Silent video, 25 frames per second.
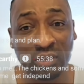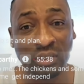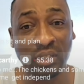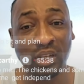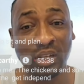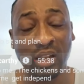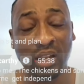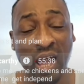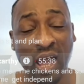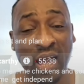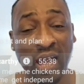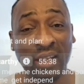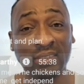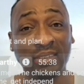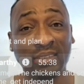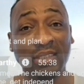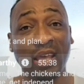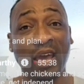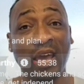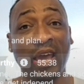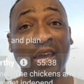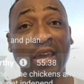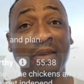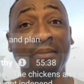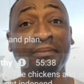So the
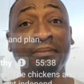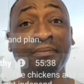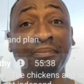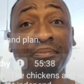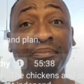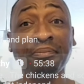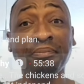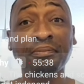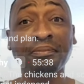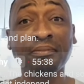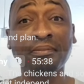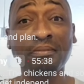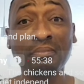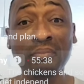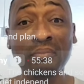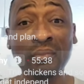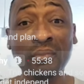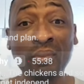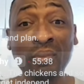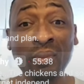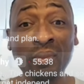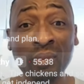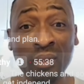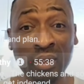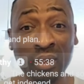last time
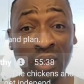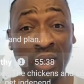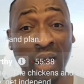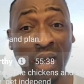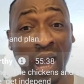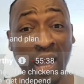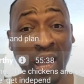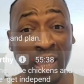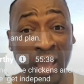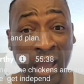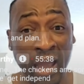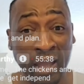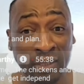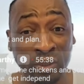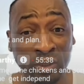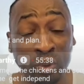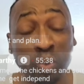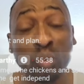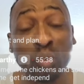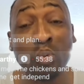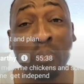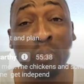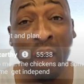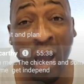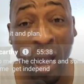I
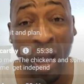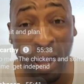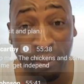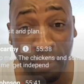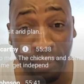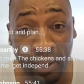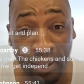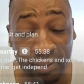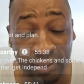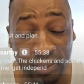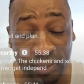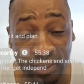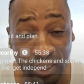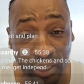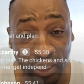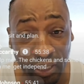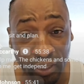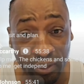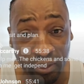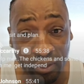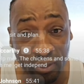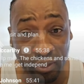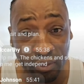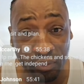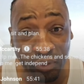had two barbers
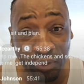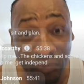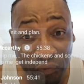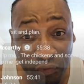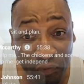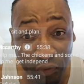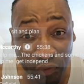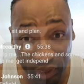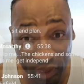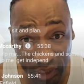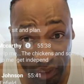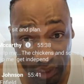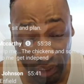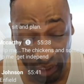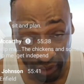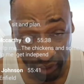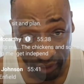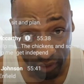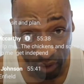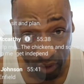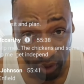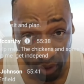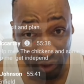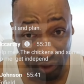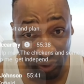there with free
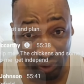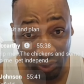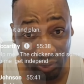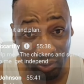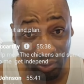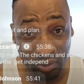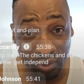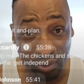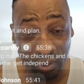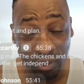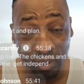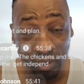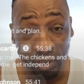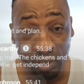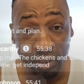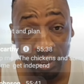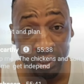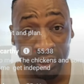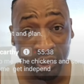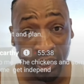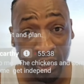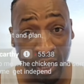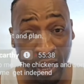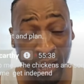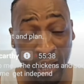haircut
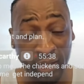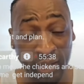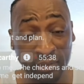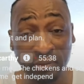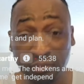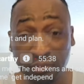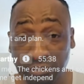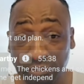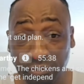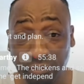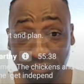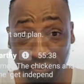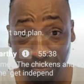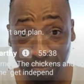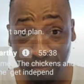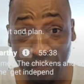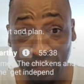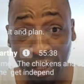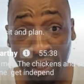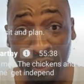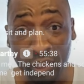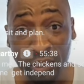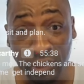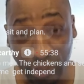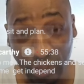and
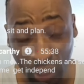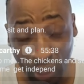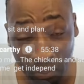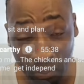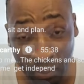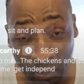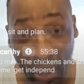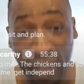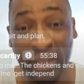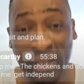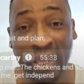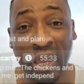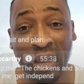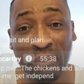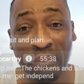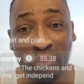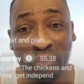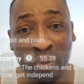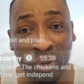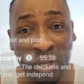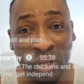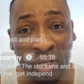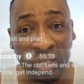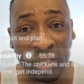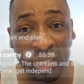somebody
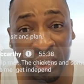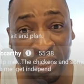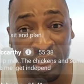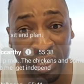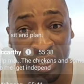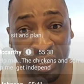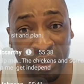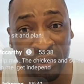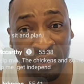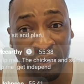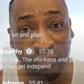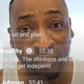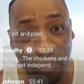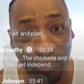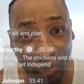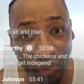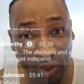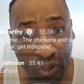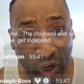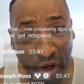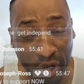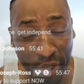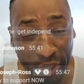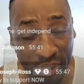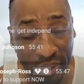had braid hair for
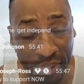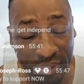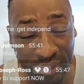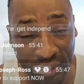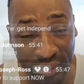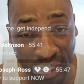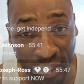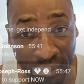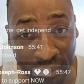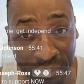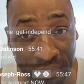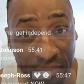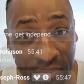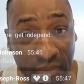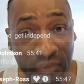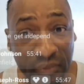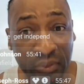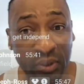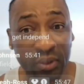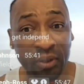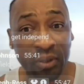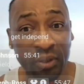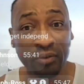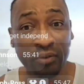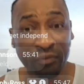the girls them
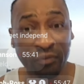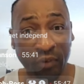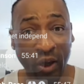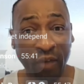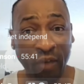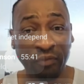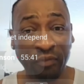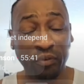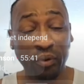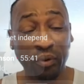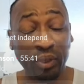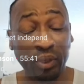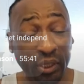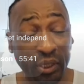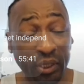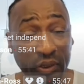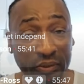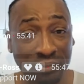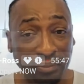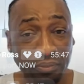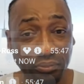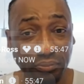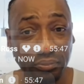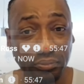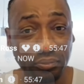for free.
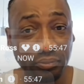